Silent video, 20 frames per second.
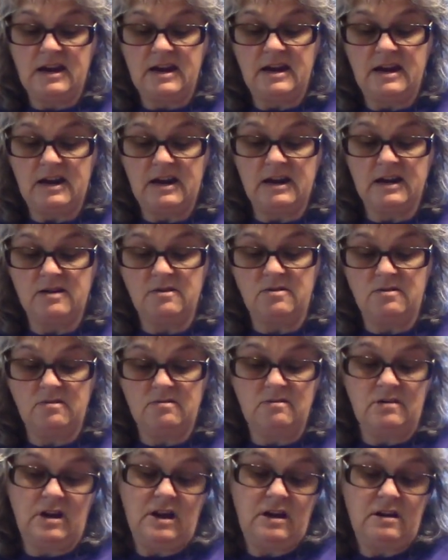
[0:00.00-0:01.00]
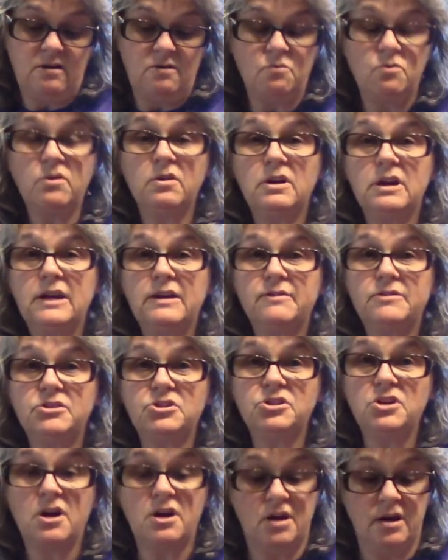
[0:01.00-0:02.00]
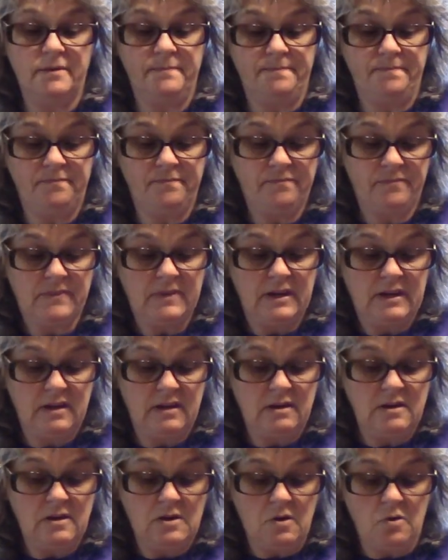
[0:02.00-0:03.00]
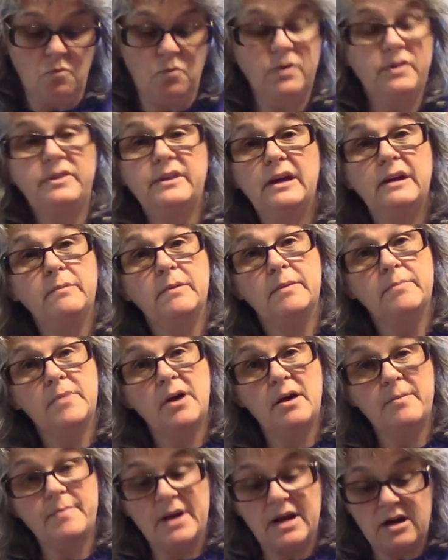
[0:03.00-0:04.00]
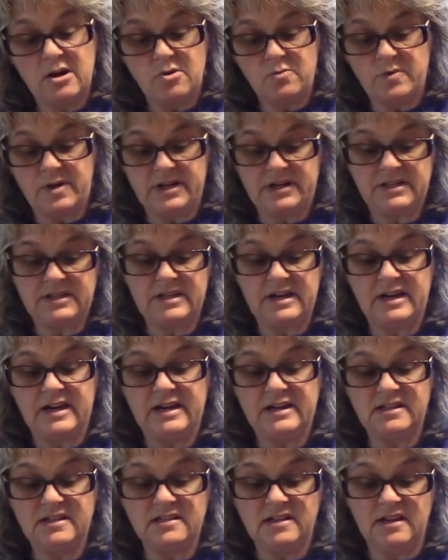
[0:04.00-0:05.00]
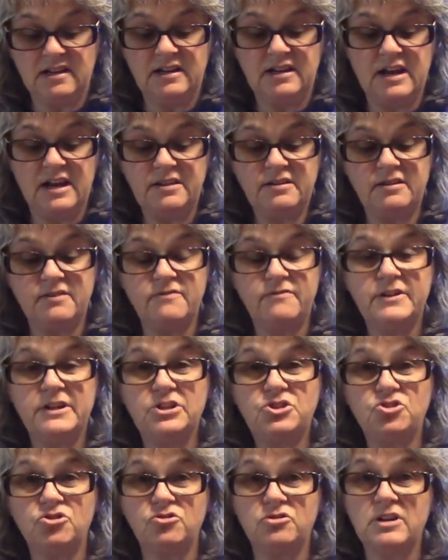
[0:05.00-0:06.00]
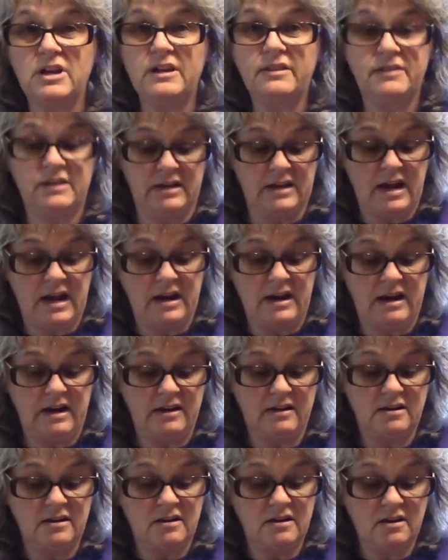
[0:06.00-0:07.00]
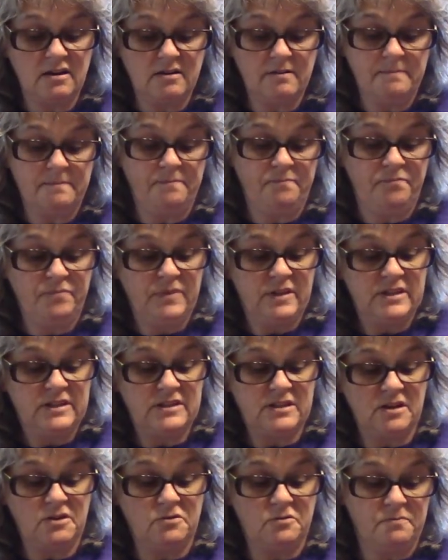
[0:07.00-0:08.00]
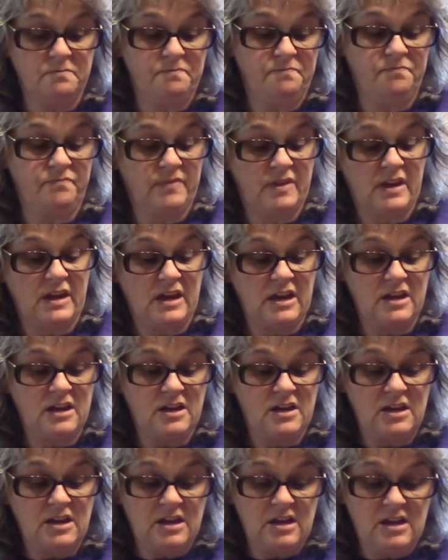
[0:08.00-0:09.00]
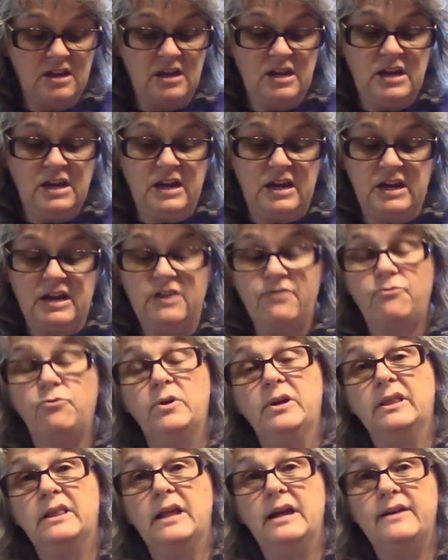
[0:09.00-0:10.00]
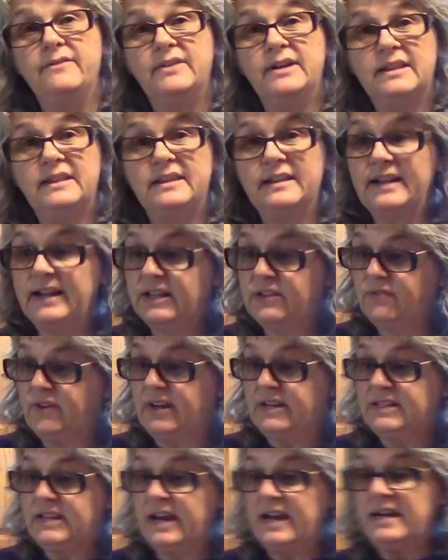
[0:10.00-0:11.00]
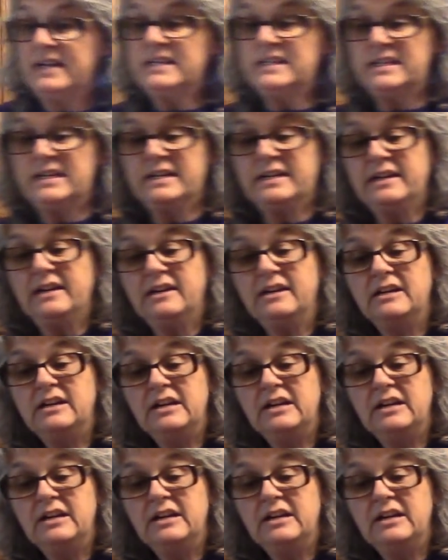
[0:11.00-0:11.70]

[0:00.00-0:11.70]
And, hey, we're going to give it a shot. One thing my mama always says, nothing ventured, nothing gained. So, if we love it, then that's fantastic.